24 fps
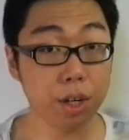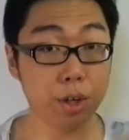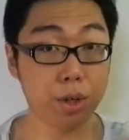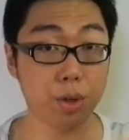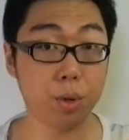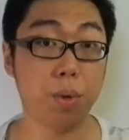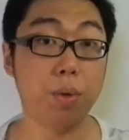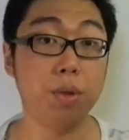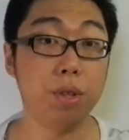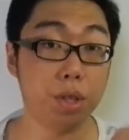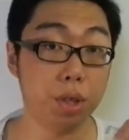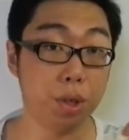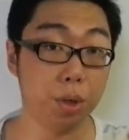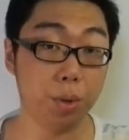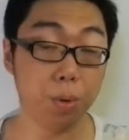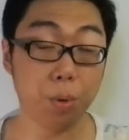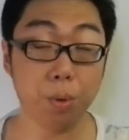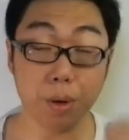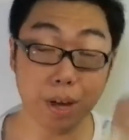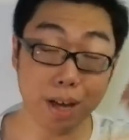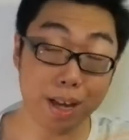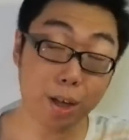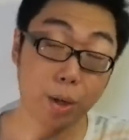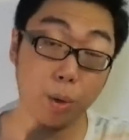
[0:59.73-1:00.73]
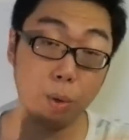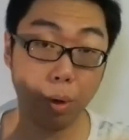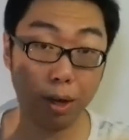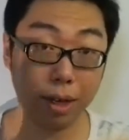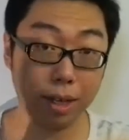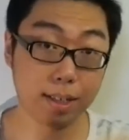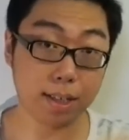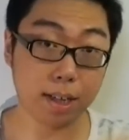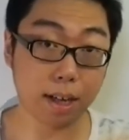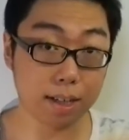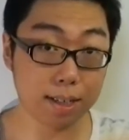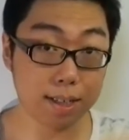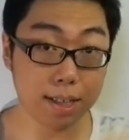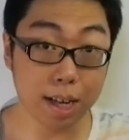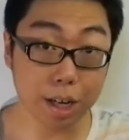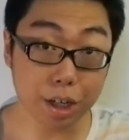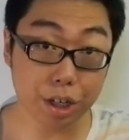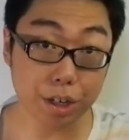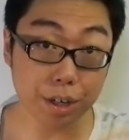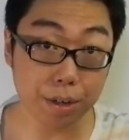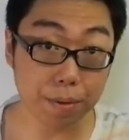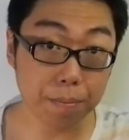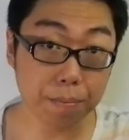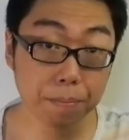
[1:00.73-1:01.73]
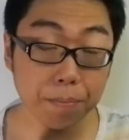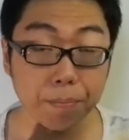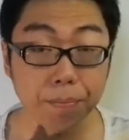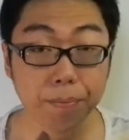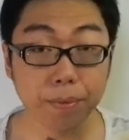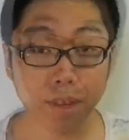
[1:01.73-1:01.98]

shown to you in quick succession.